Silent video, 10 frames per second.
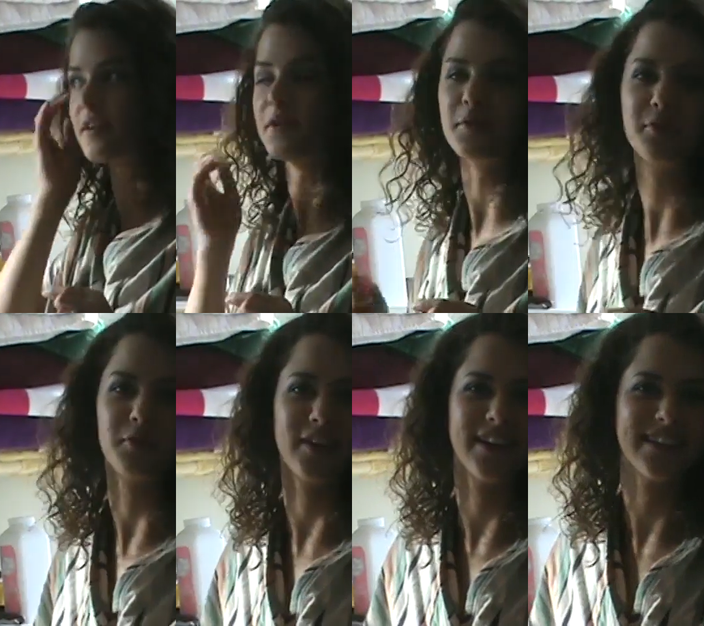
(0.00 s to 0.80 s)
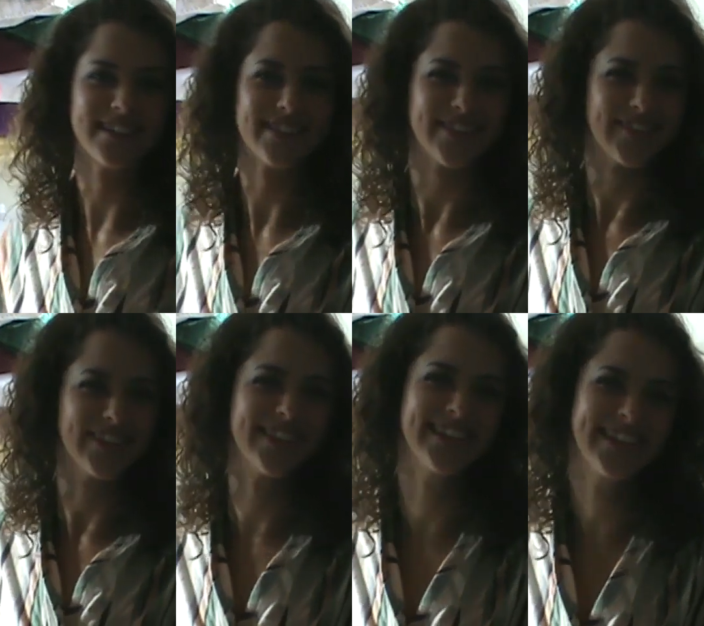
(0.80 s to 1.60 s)
cute for it, so I'm
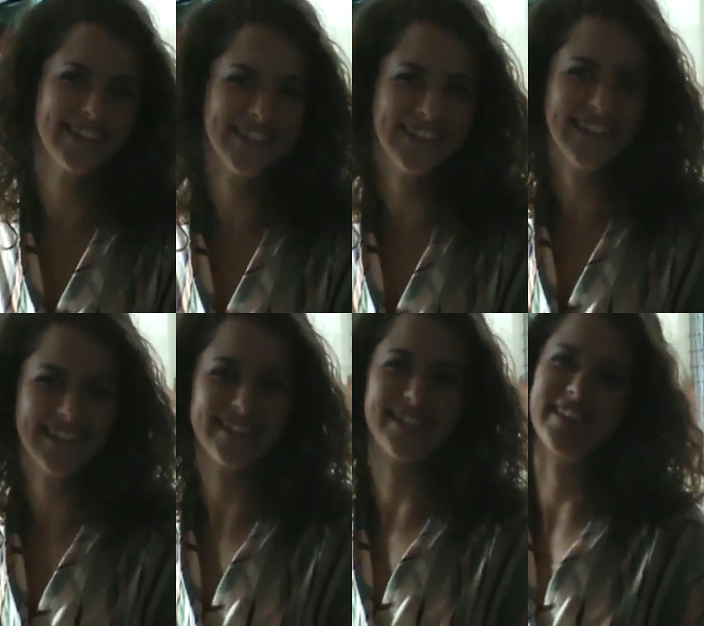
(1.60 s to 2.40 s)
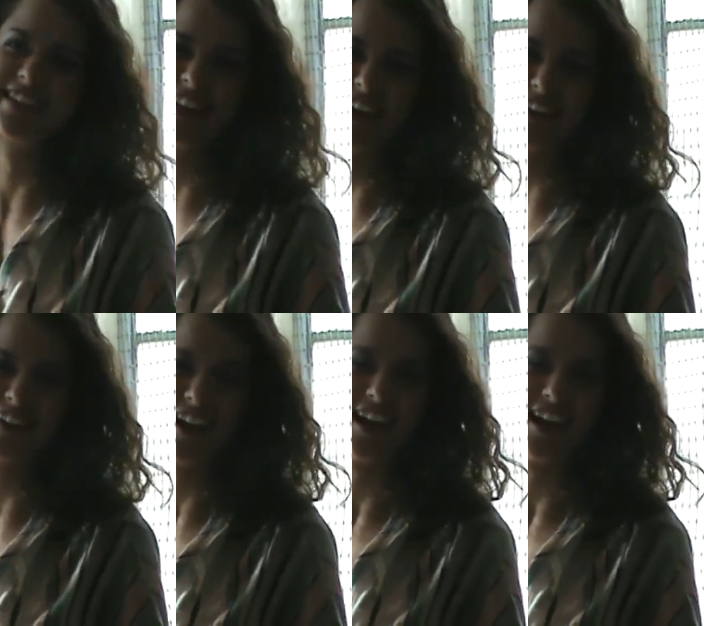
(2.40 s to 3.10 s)
doing that right